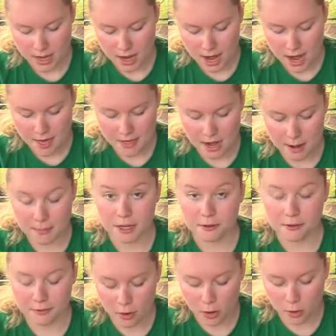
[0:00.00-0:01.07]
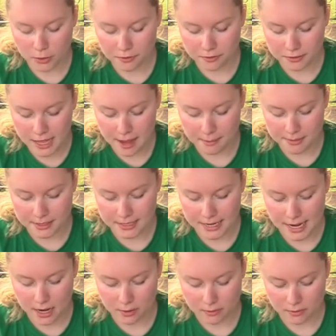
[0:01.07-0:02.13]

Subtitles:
And then I'm going to fold the flaps down.